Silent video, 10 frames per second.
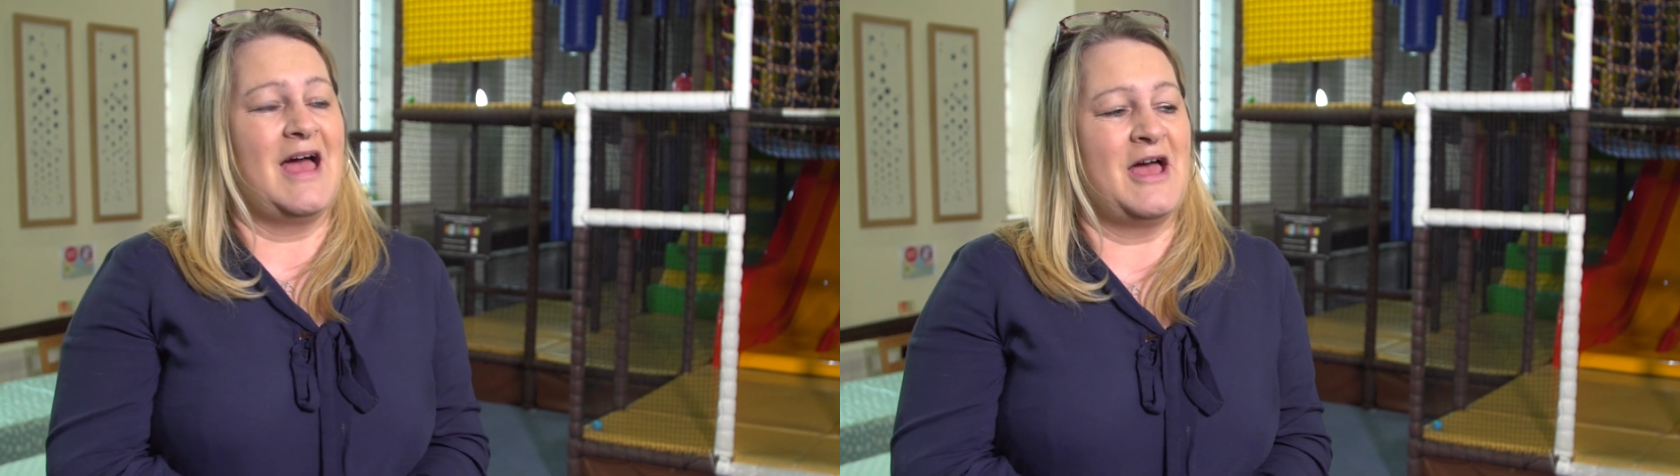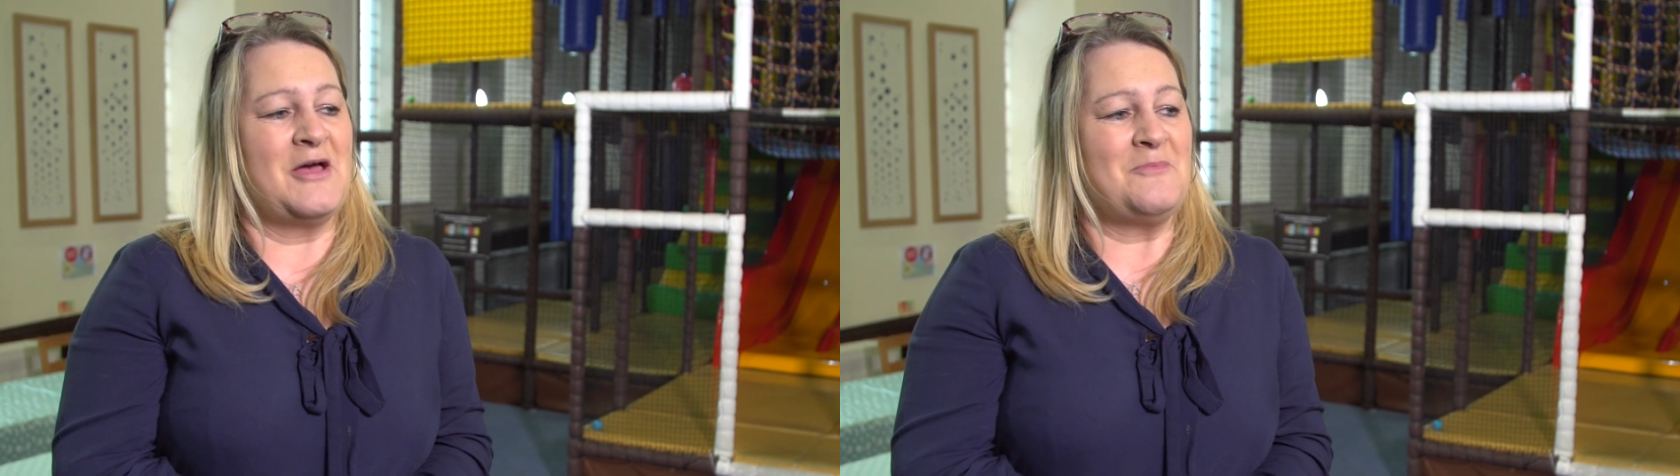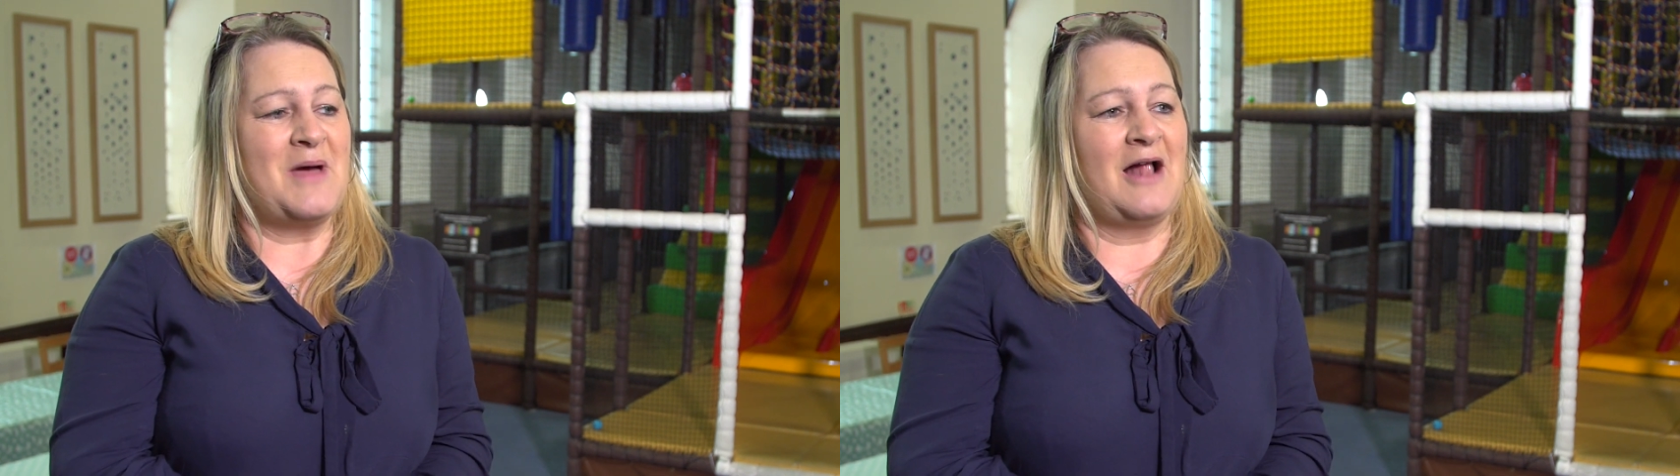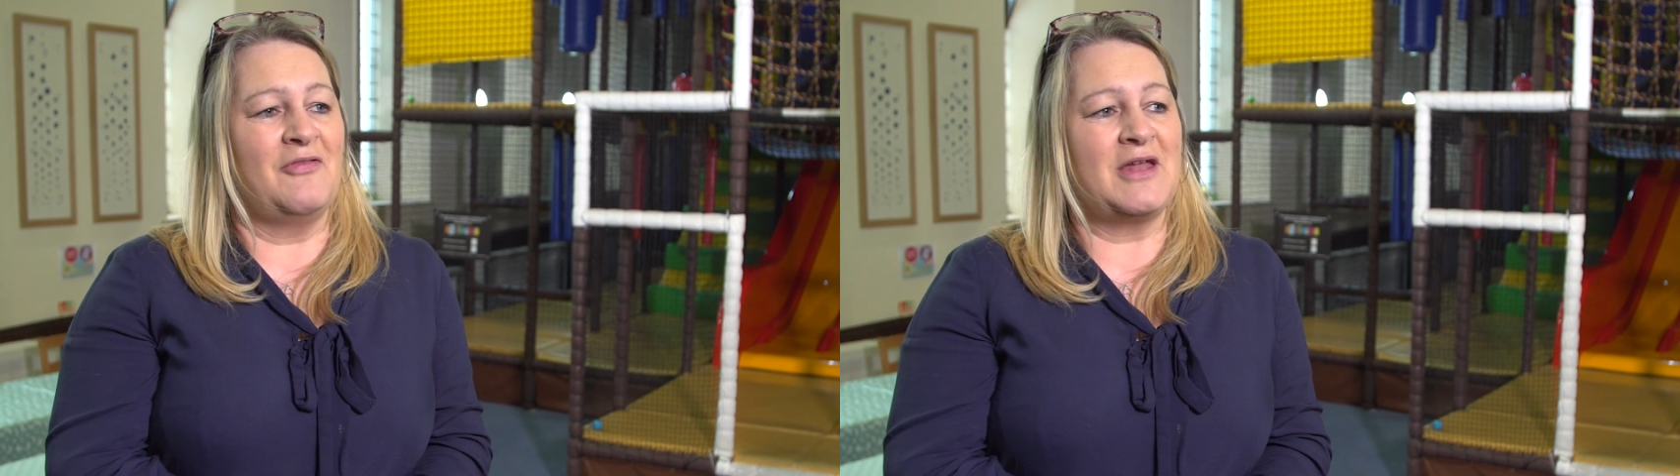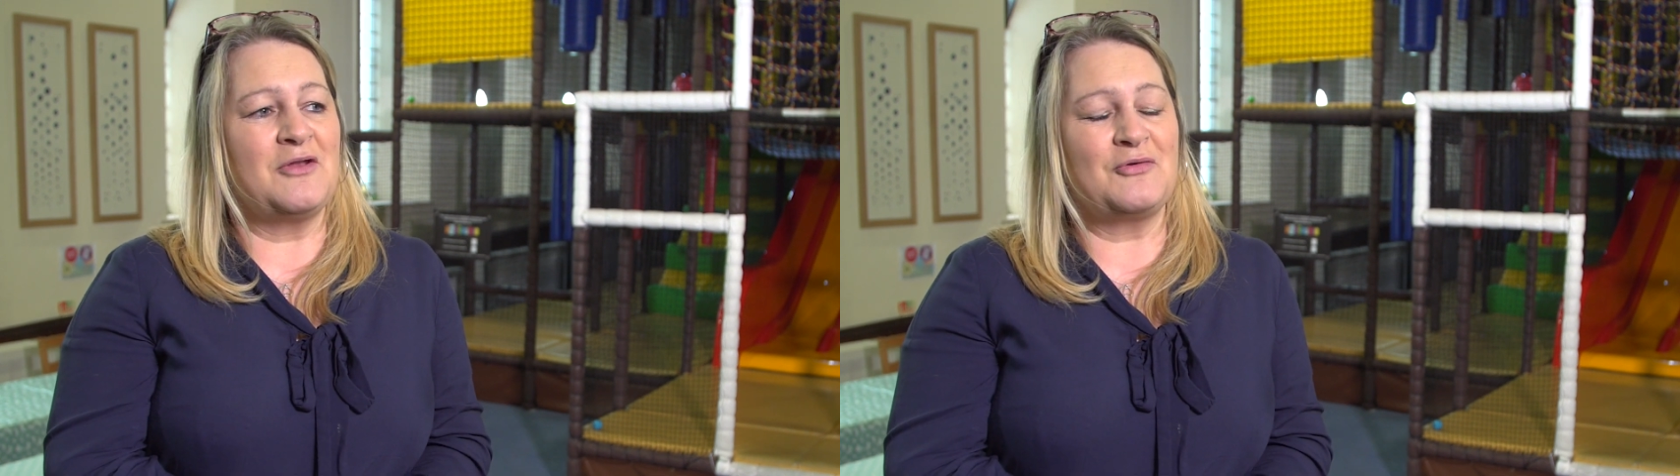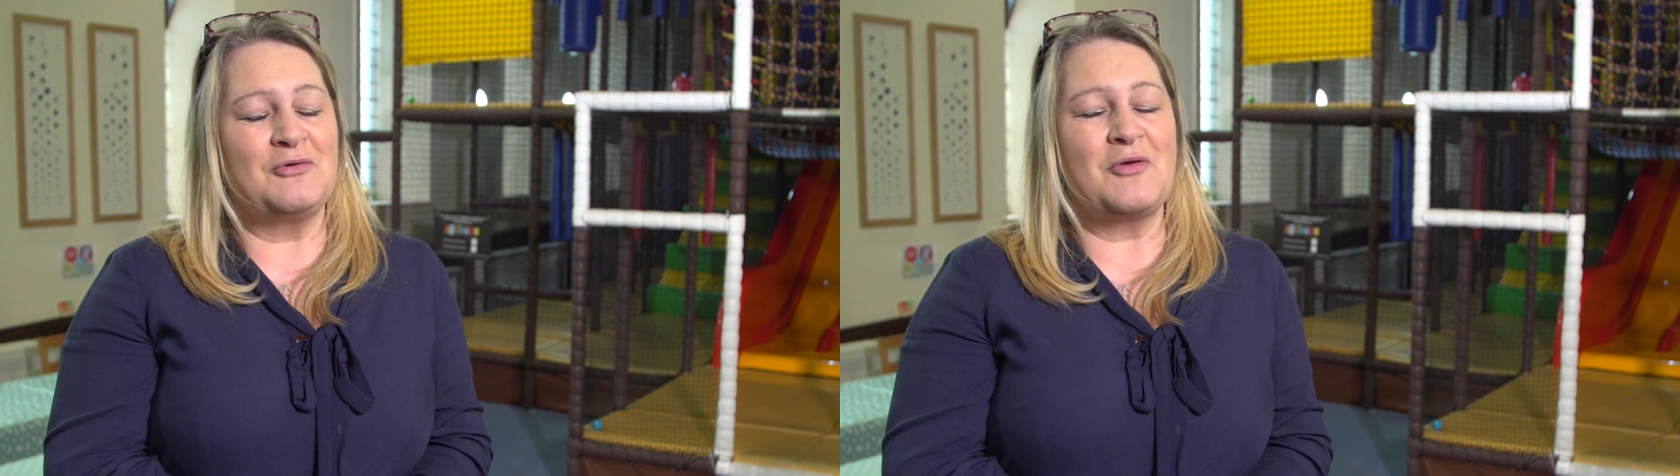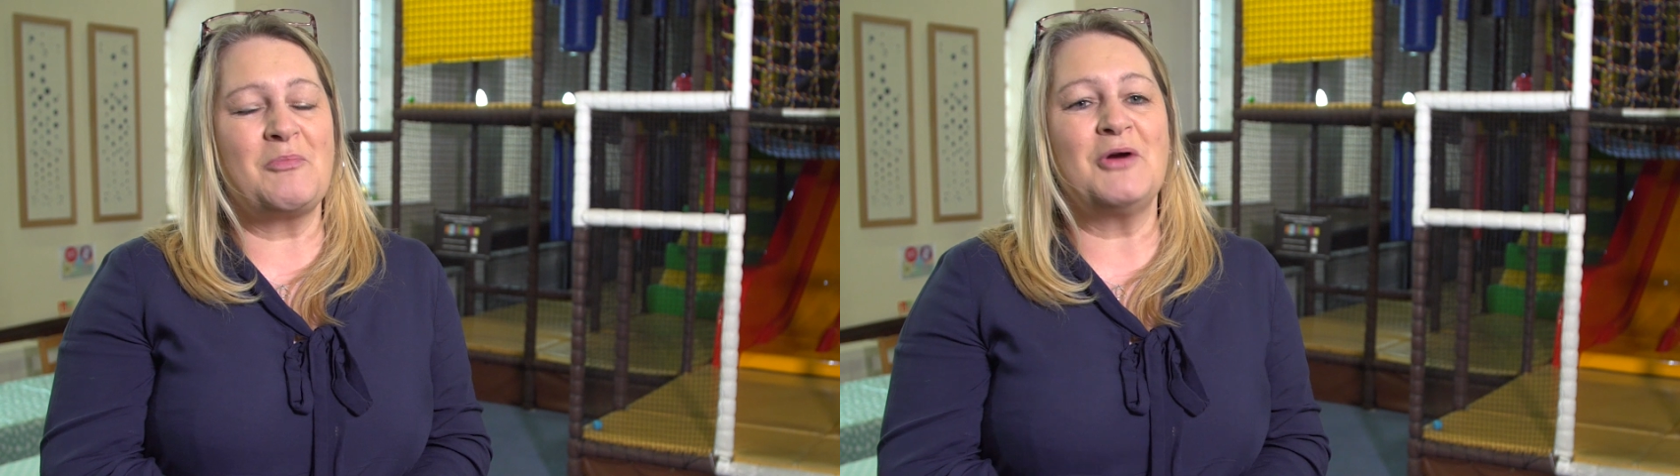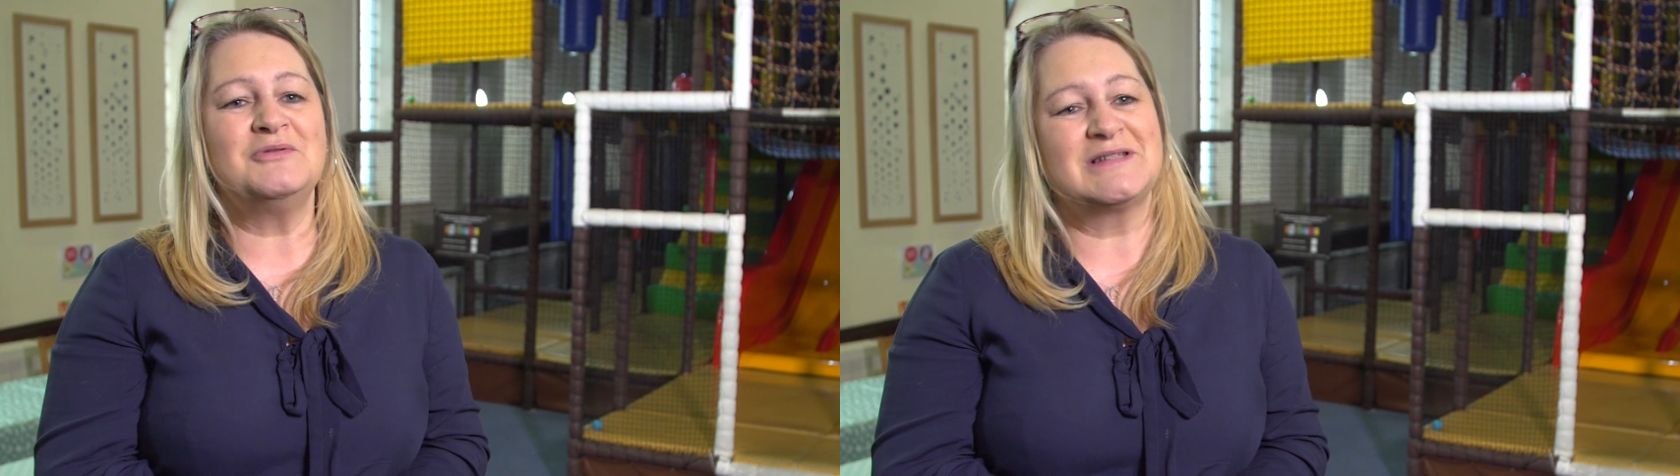And then through the
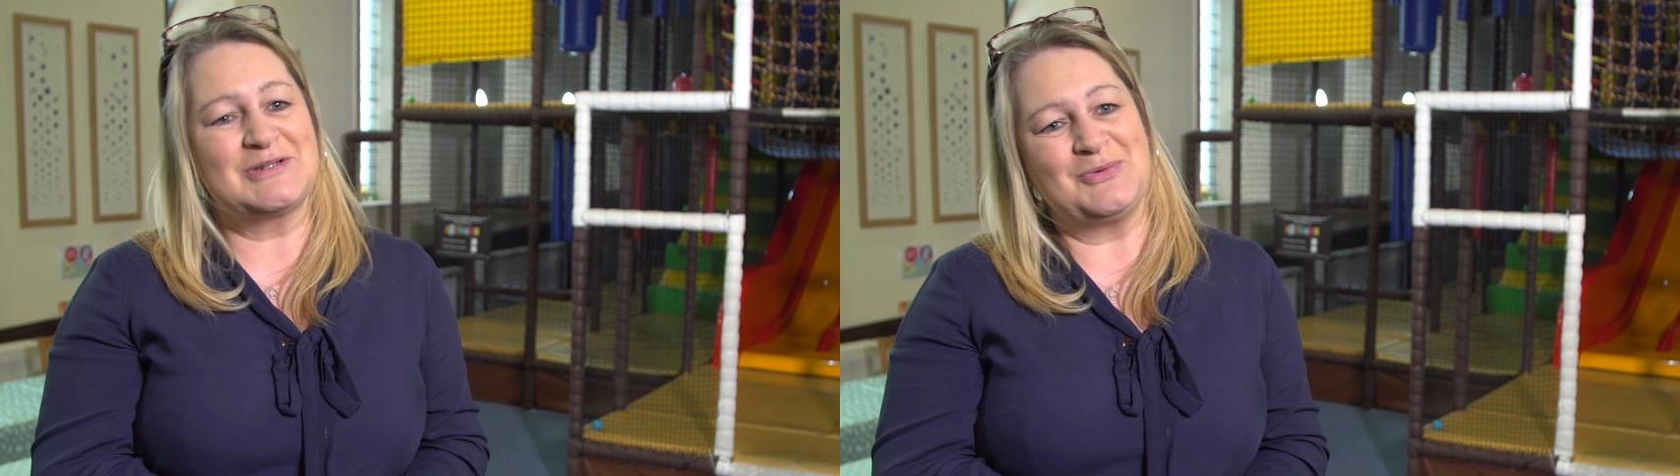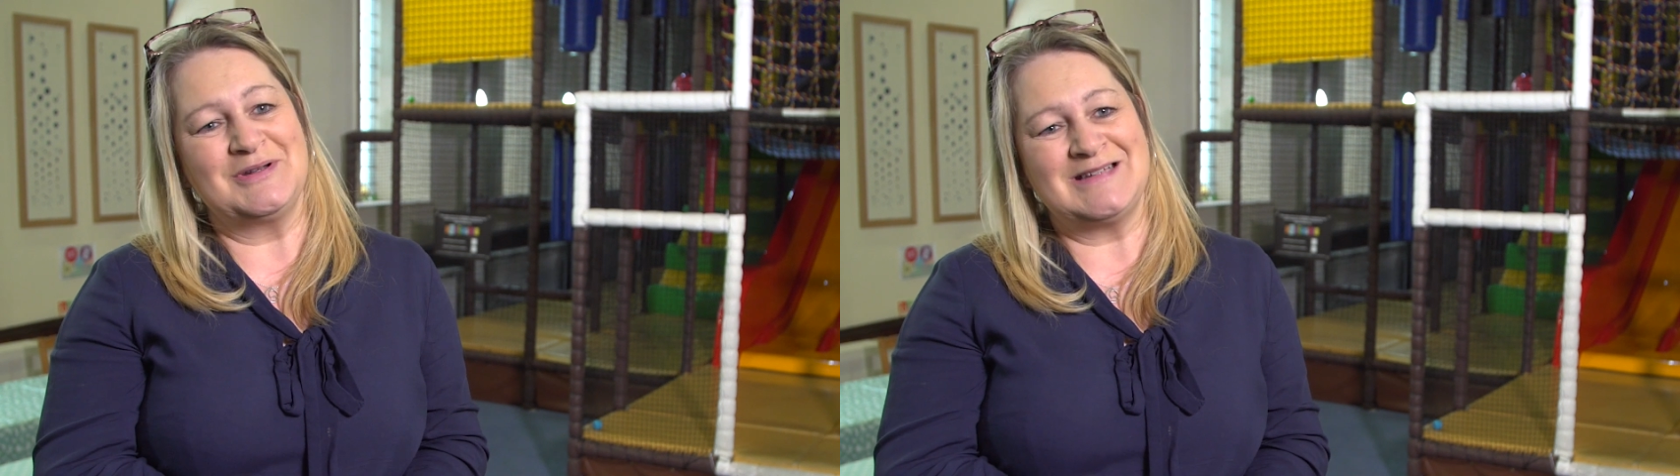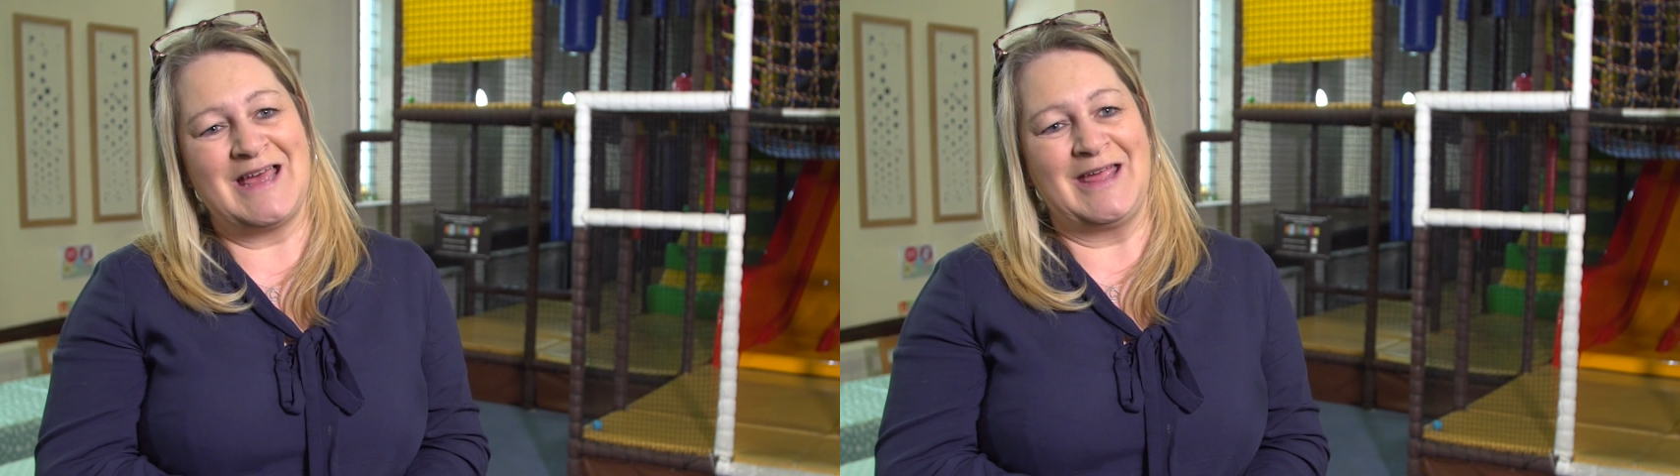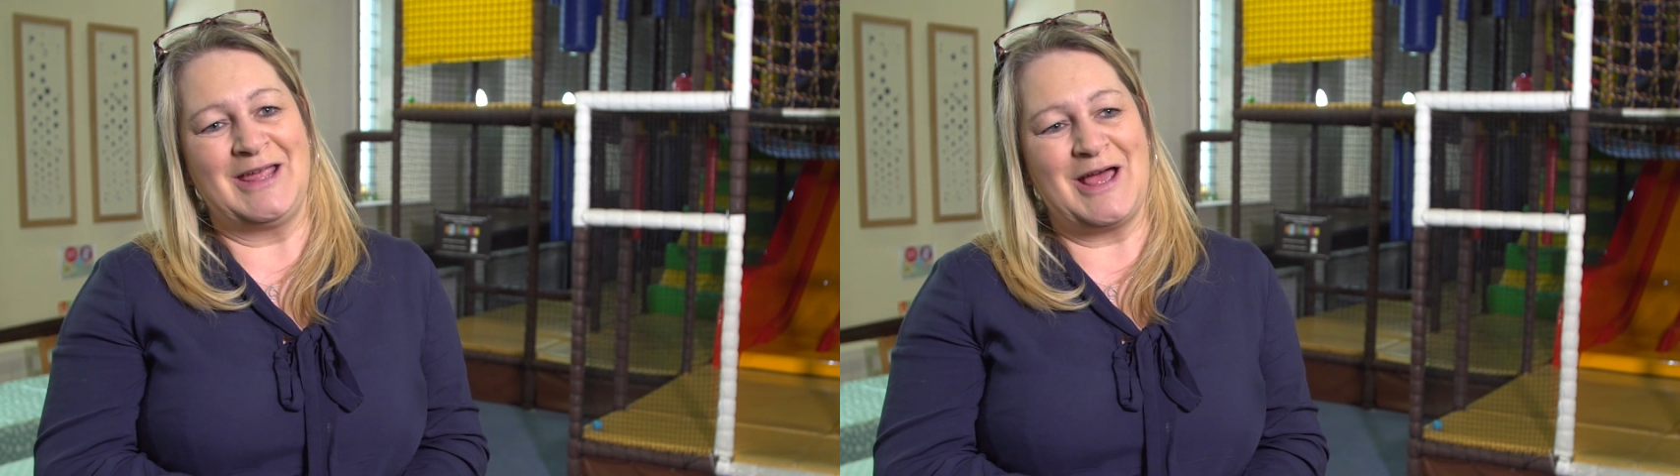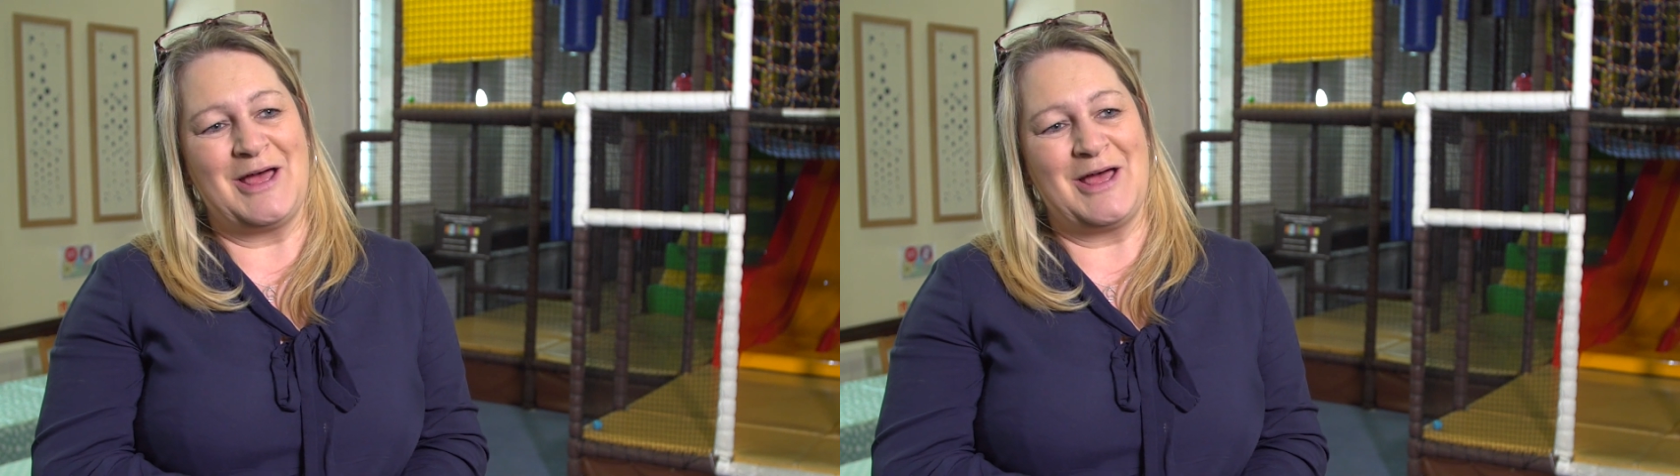post one day,